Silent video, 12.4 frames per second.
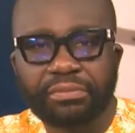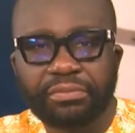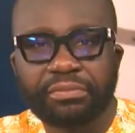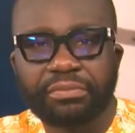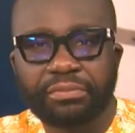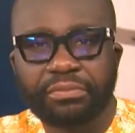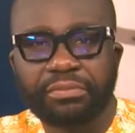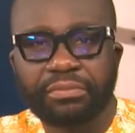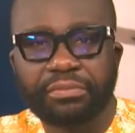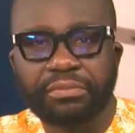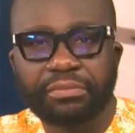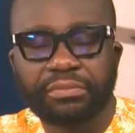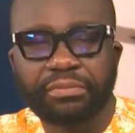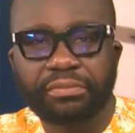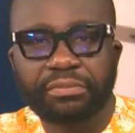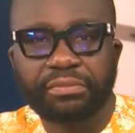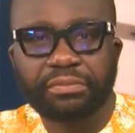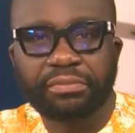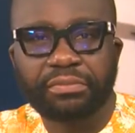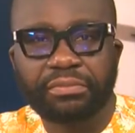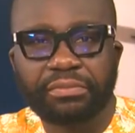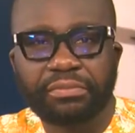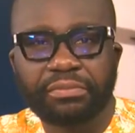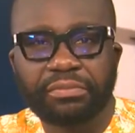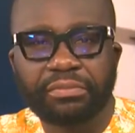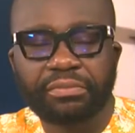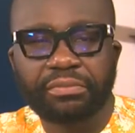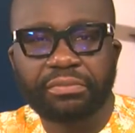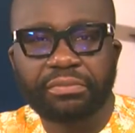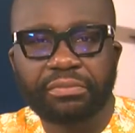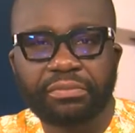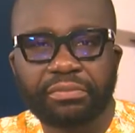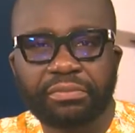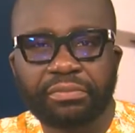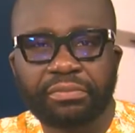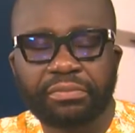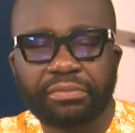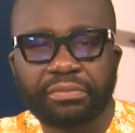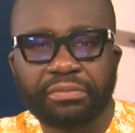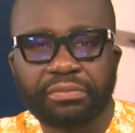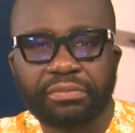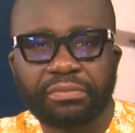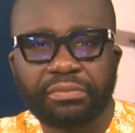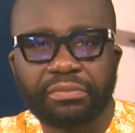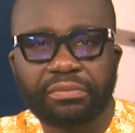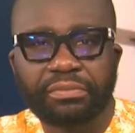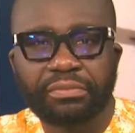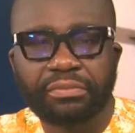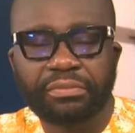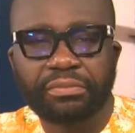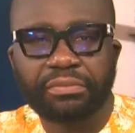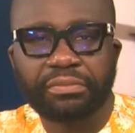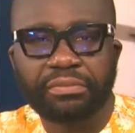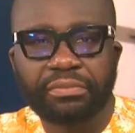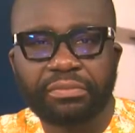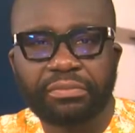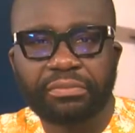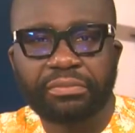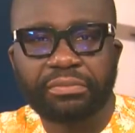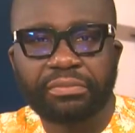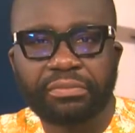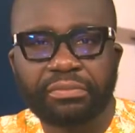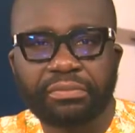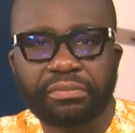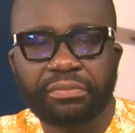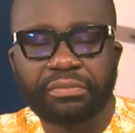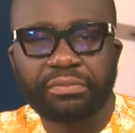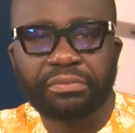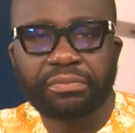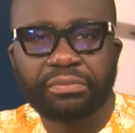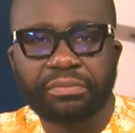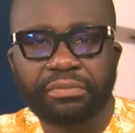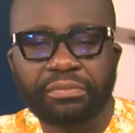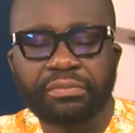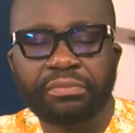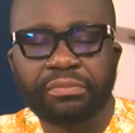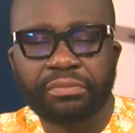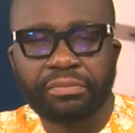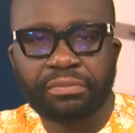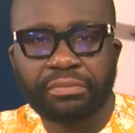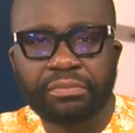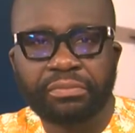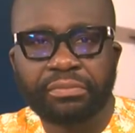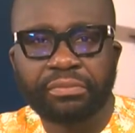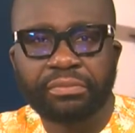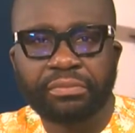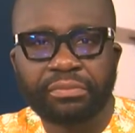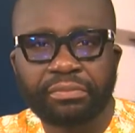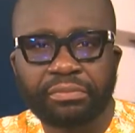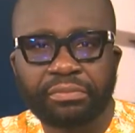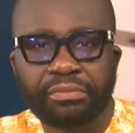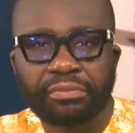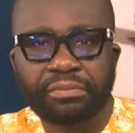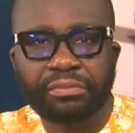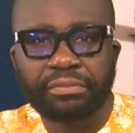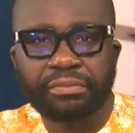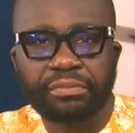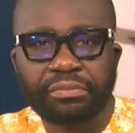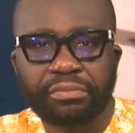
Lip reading: This person isn't speaking.